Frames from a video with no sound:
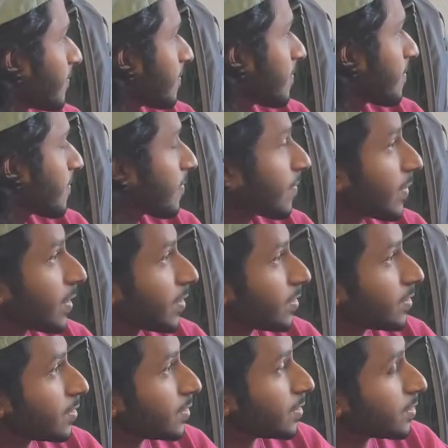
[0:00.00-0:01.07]
modified
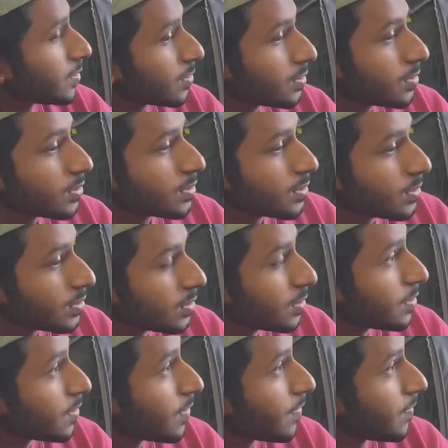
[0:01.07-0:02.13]
it to get pretty accurate
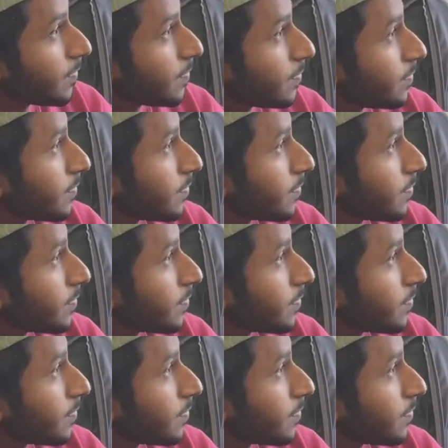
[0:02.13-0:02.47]
results.